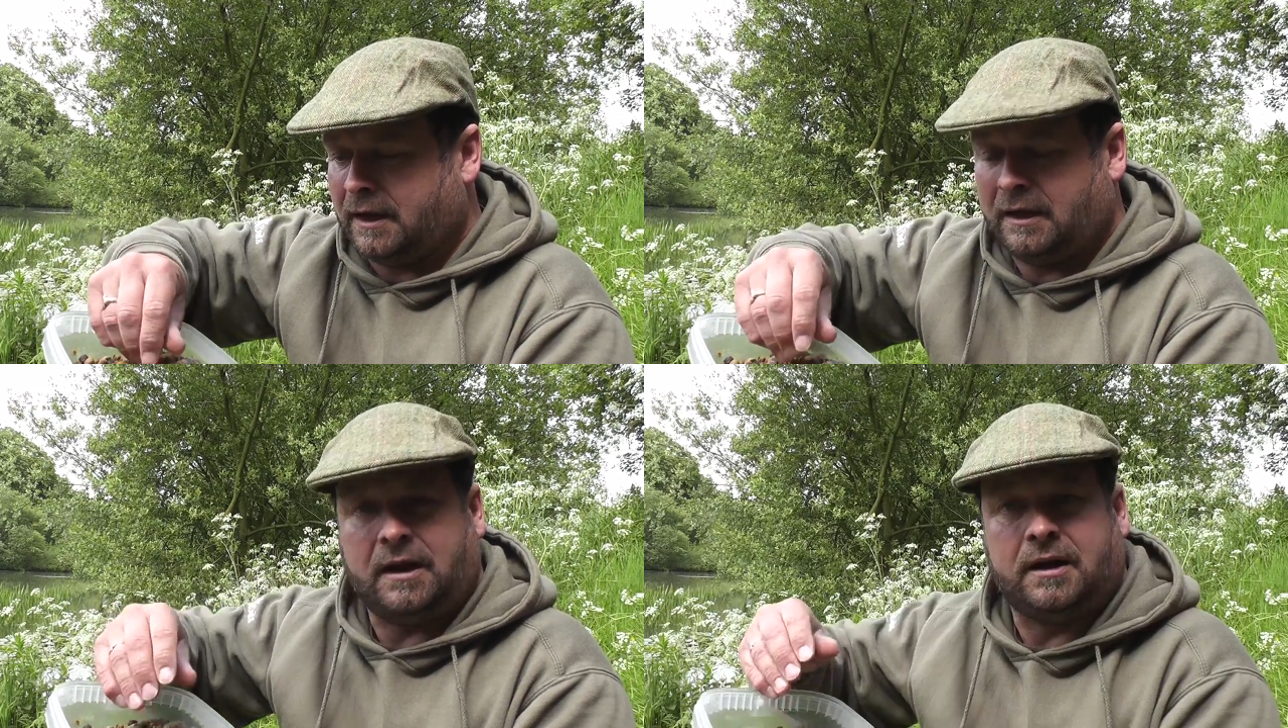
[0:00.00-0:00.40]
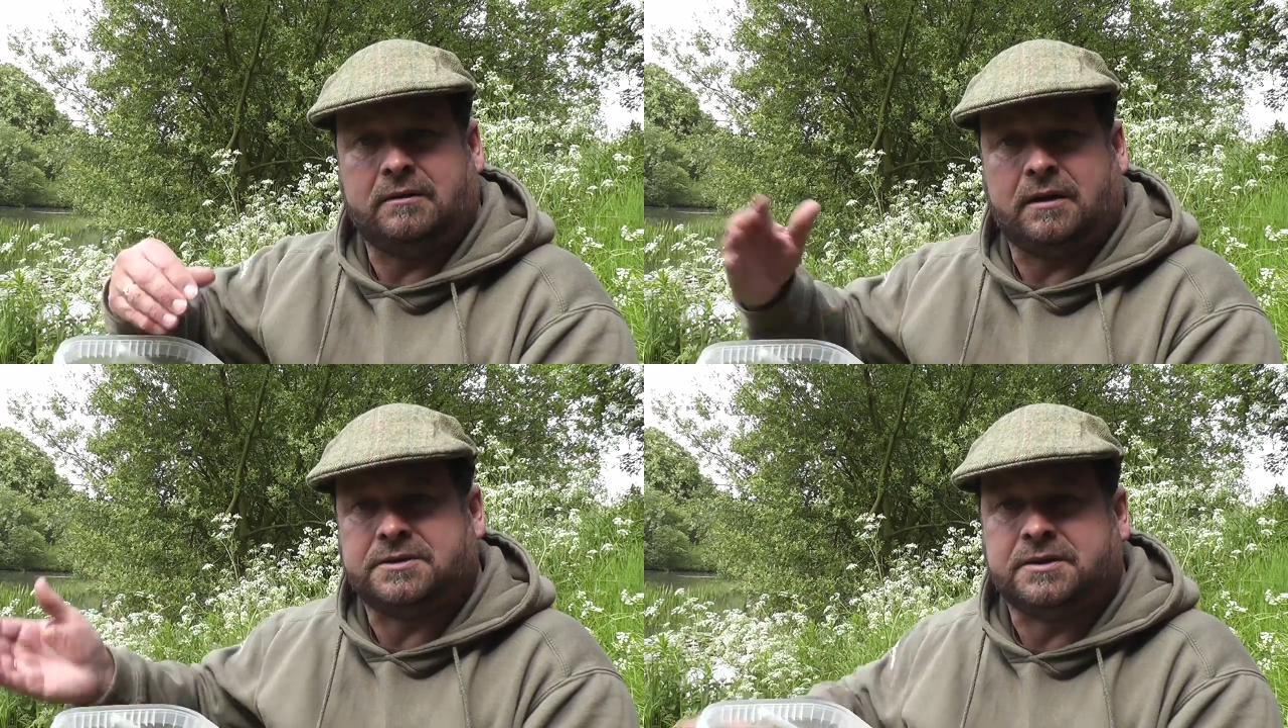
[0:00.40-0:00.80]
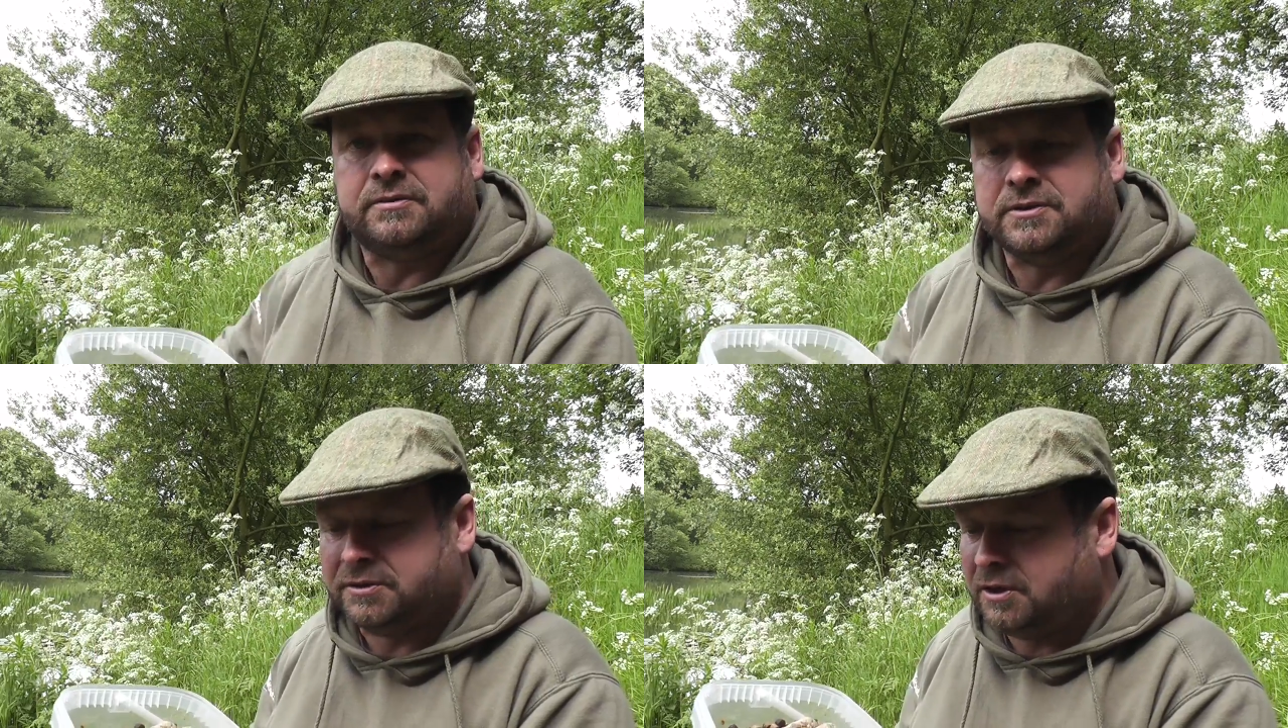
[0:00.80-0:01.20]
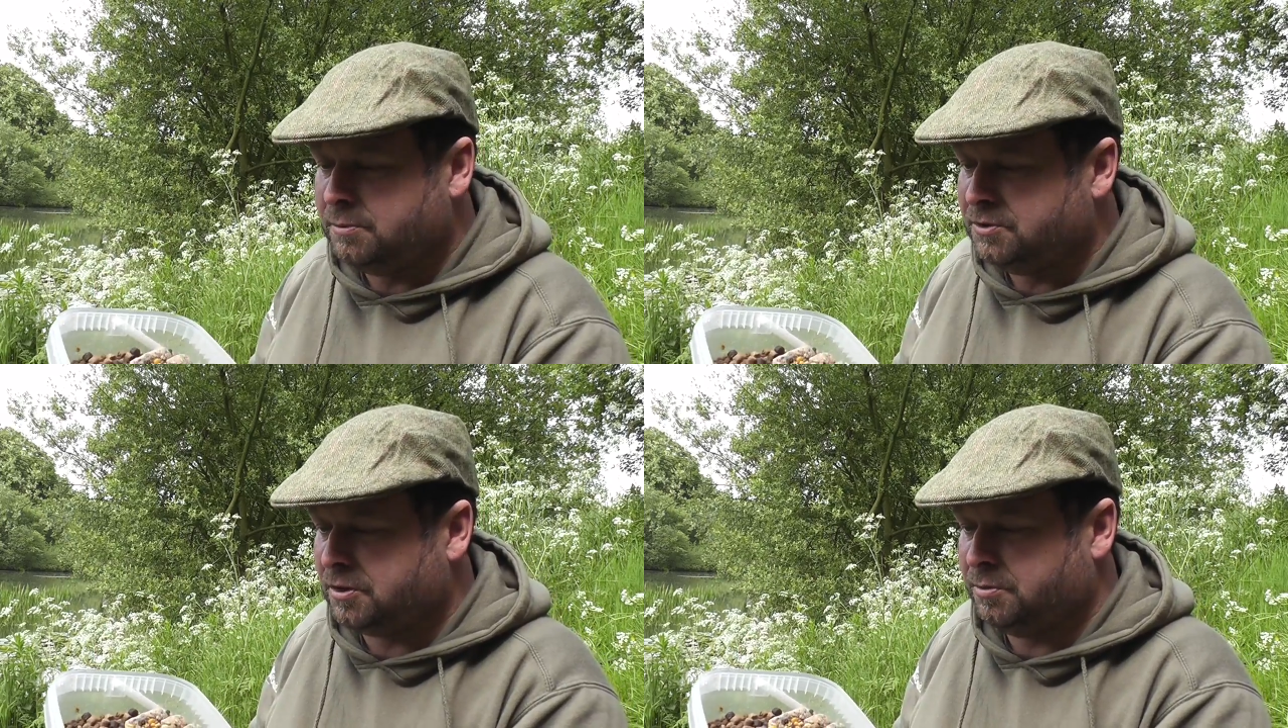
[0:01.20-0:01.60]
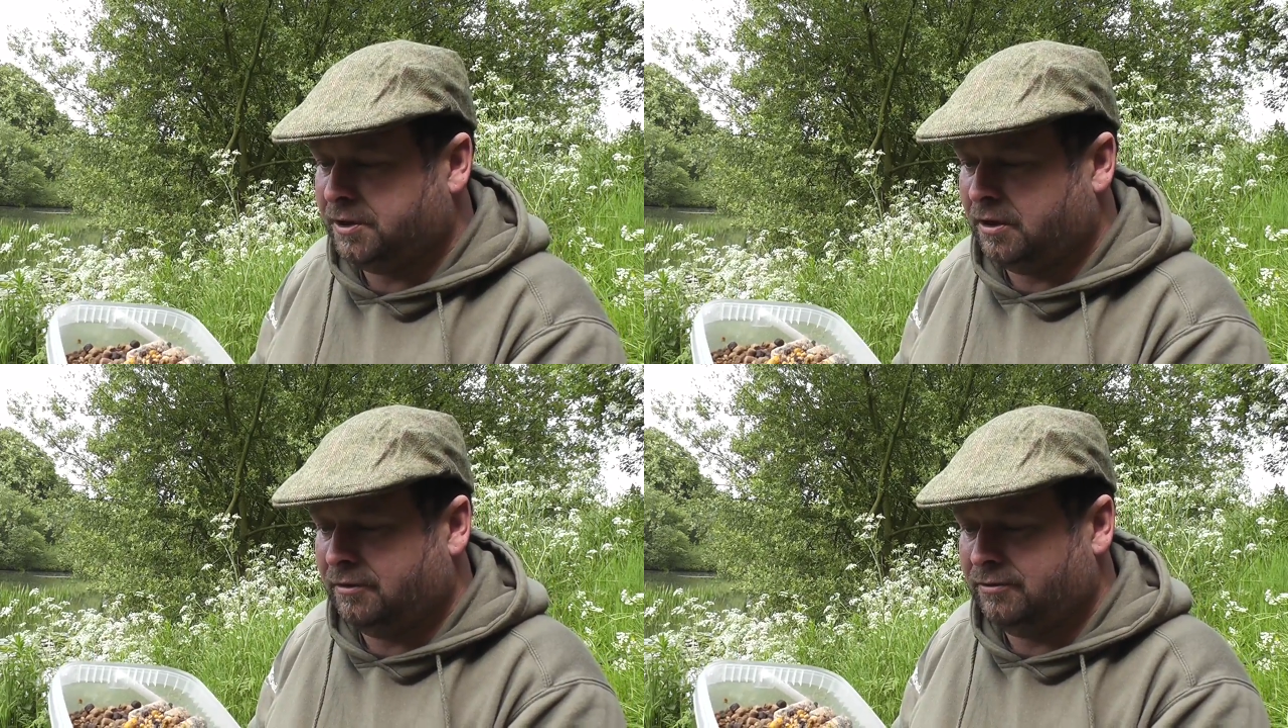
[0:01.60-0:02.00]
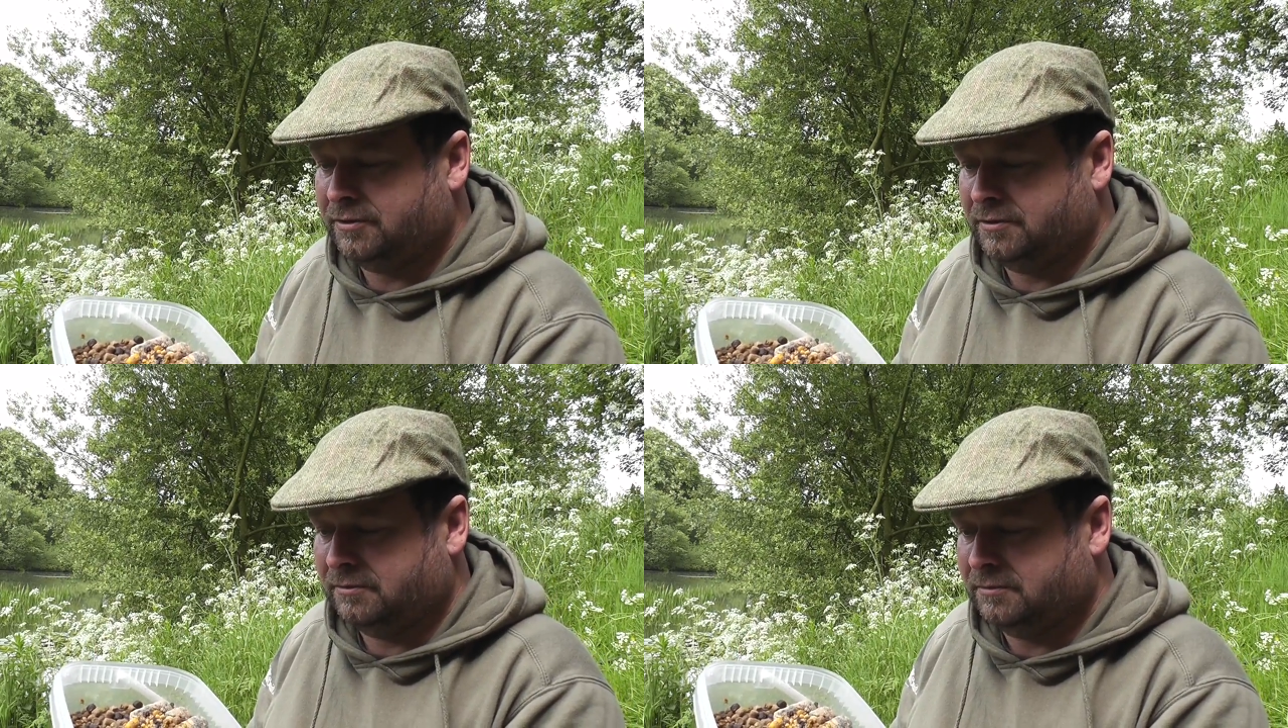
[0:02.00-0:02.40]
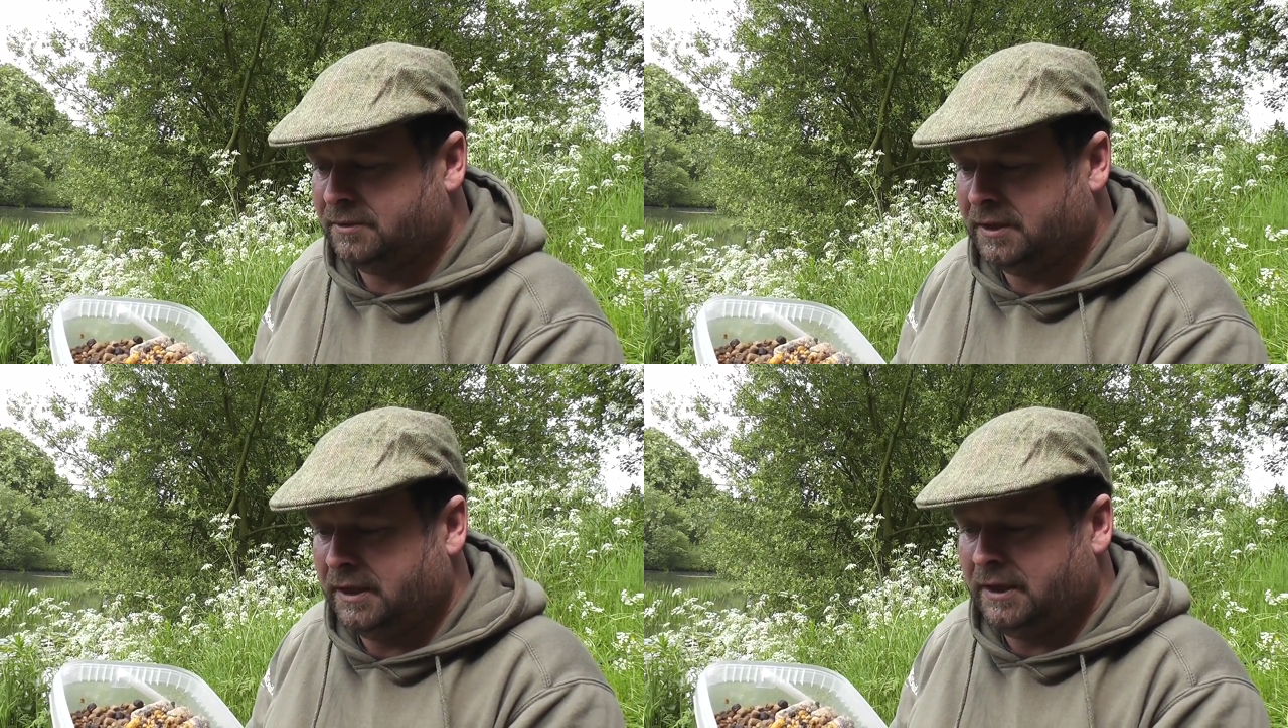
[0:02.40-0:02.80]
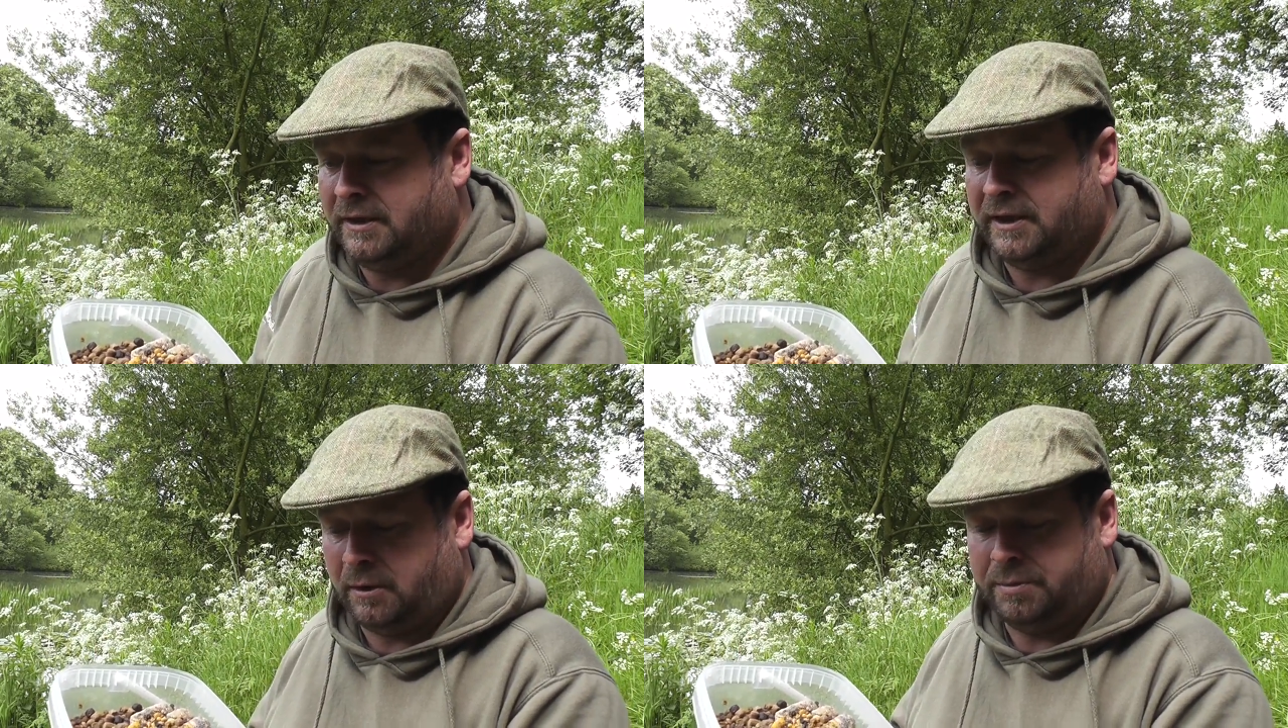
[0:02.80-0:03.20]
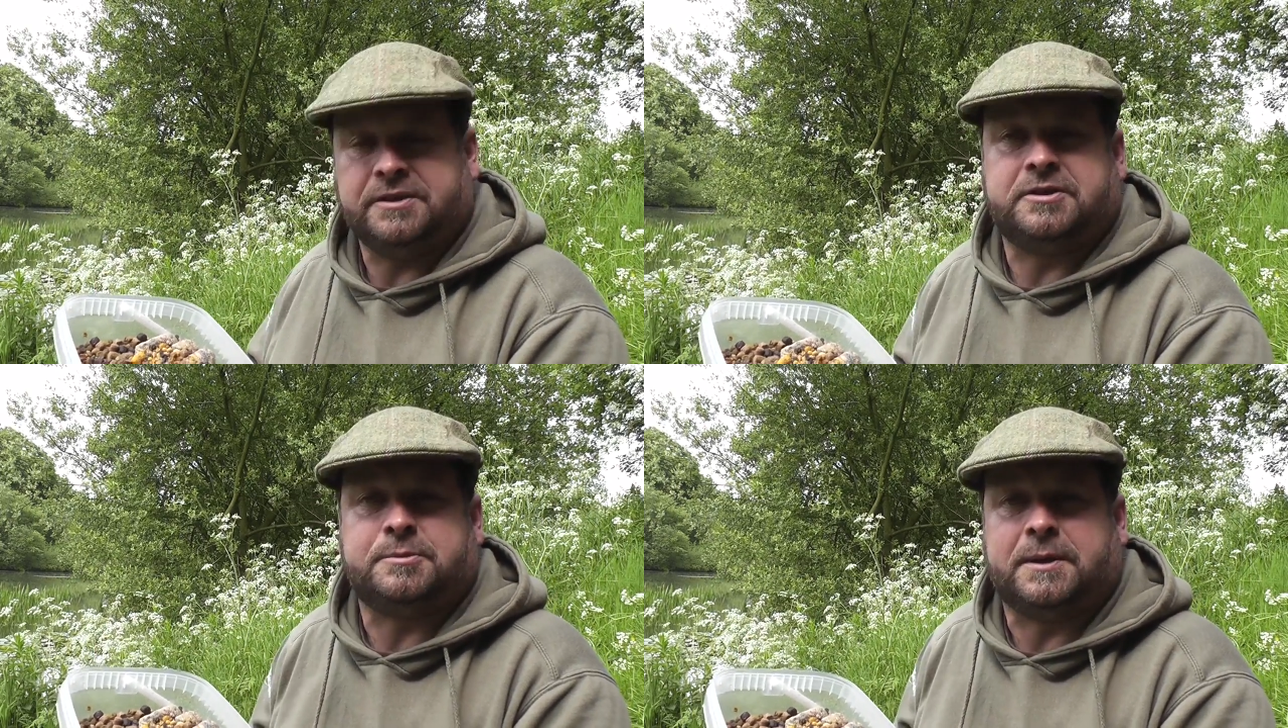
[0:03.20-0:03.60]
I like lots of different aromas coming off and little bits of